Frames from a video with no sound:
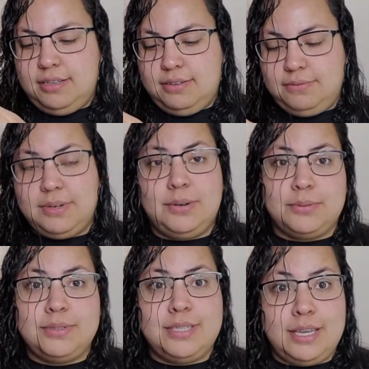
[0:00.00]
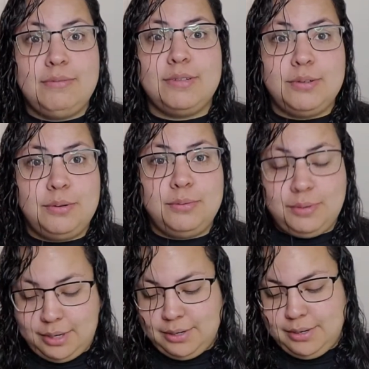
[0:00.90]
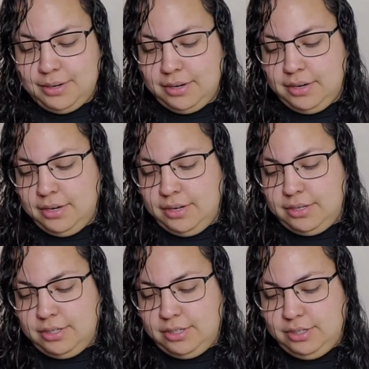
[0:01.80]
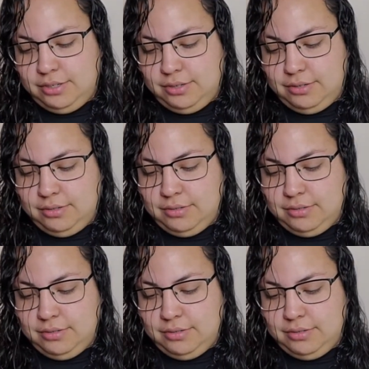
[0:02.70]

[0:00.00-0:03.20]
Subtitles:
we're going to see if it's going to work. Shoot.